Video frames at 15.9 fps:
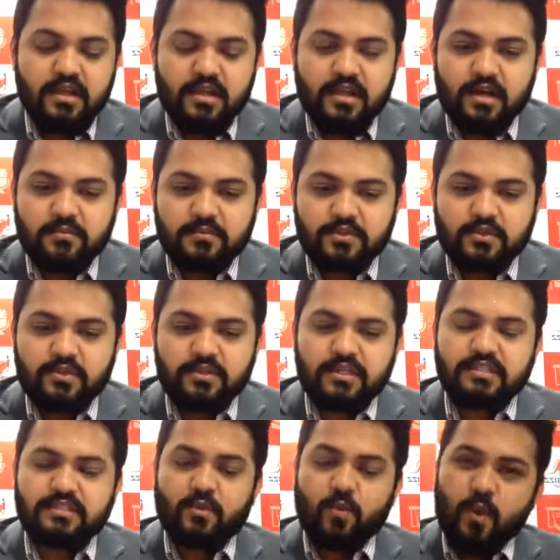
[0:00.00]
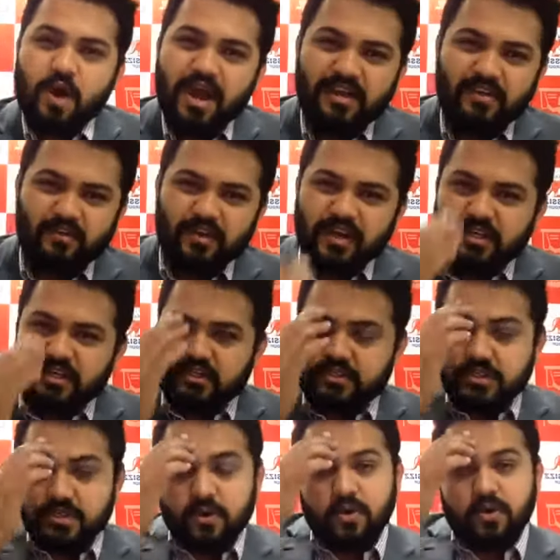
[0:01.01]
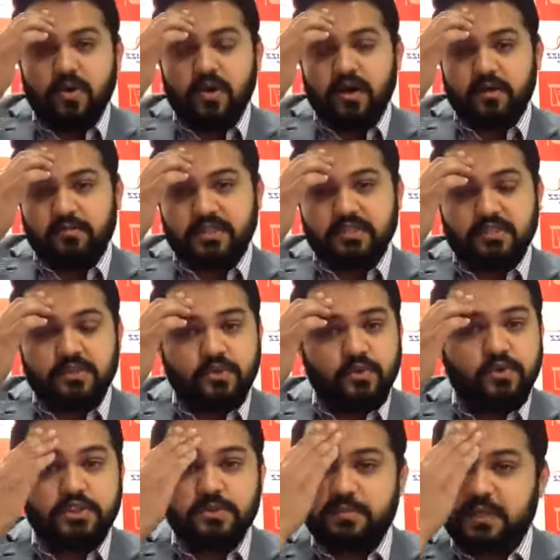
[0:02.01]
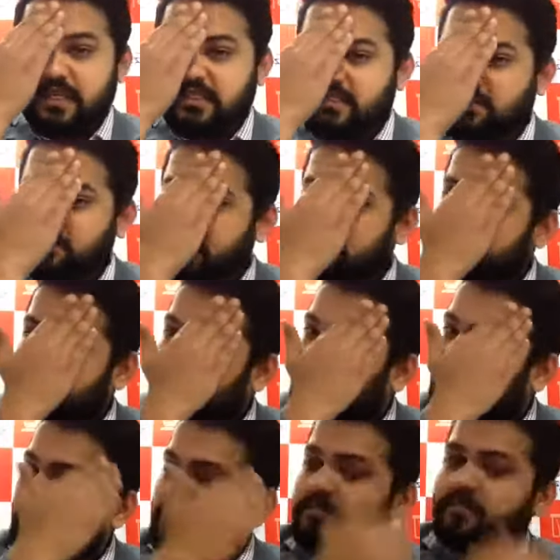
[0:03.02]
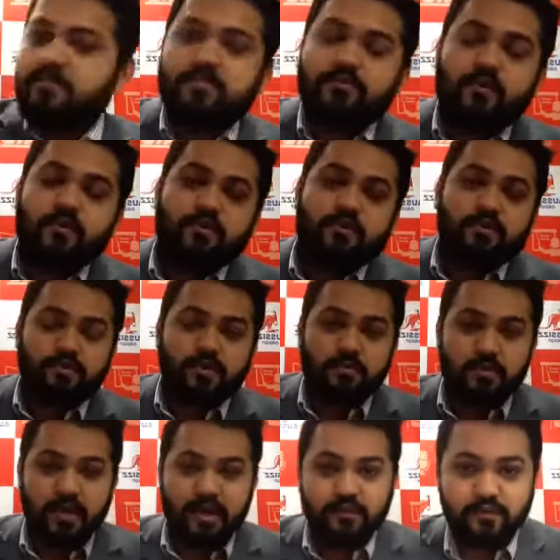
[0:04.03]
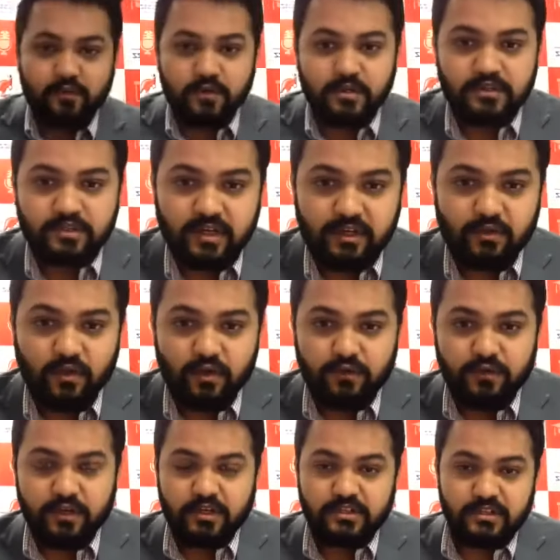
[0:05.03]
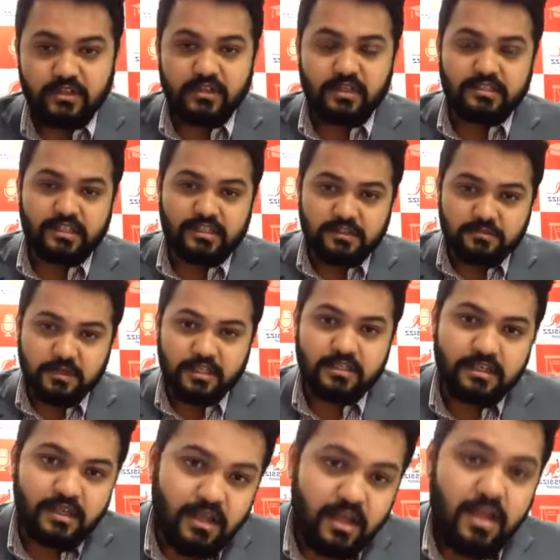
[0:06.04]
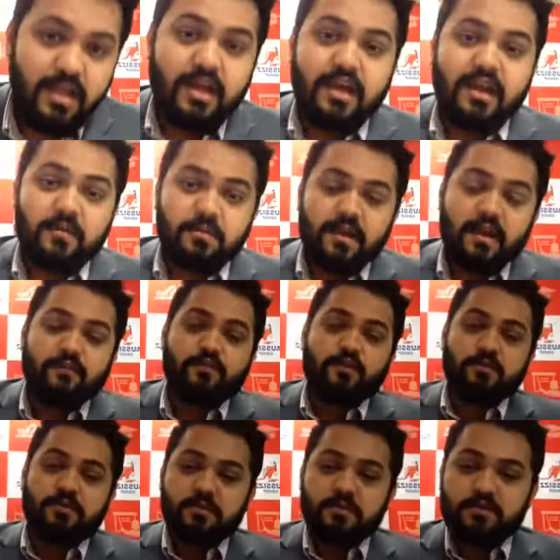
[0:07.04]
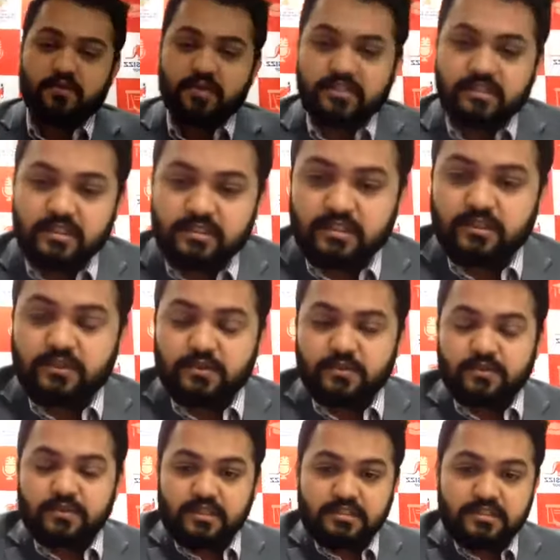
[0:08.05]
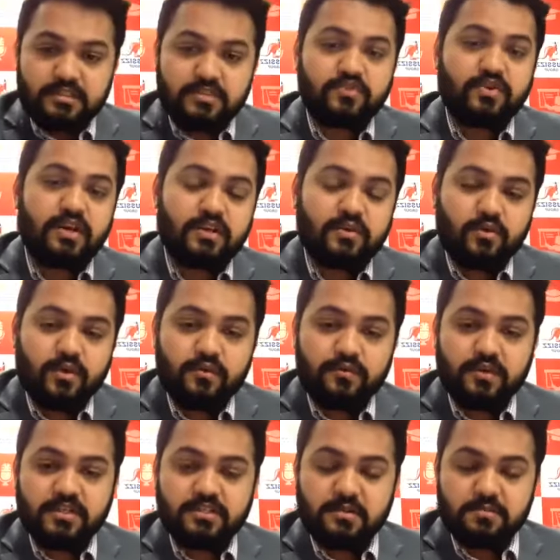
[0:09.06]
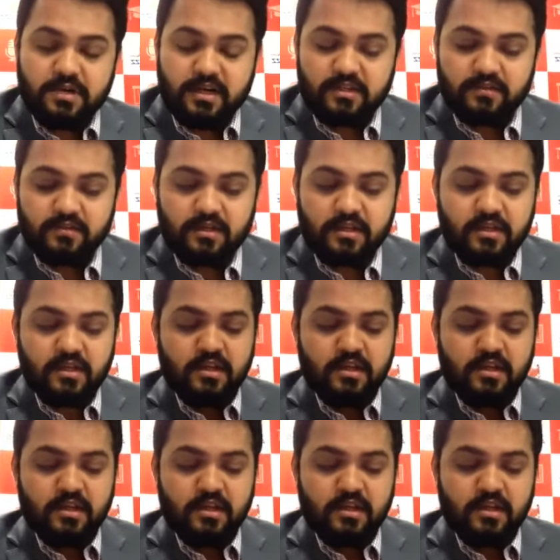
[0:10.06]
So there's a wide range, or there's a huge space in between for you to apply for your trade qualification assessment and apply for your permanent residency through this trade qualification pathway.